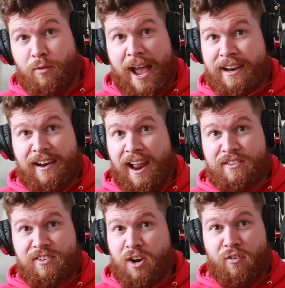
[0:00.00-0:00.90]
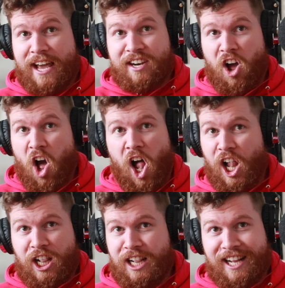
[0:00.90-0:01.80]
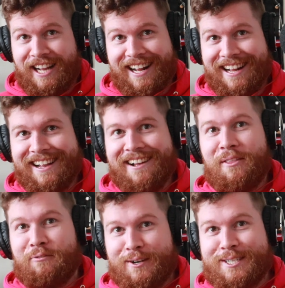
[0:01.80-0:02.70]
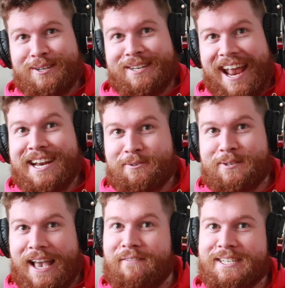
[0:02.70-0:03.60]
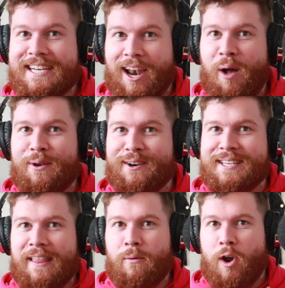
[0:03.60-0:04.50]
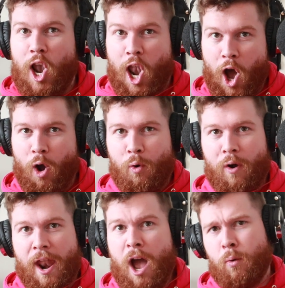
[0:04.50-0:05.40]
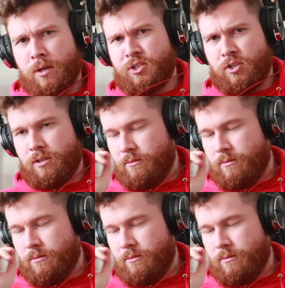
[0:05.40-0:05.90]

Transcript: grand, Claire. It's not grand at all. The first two days were seventy kilometers and they were low. And I was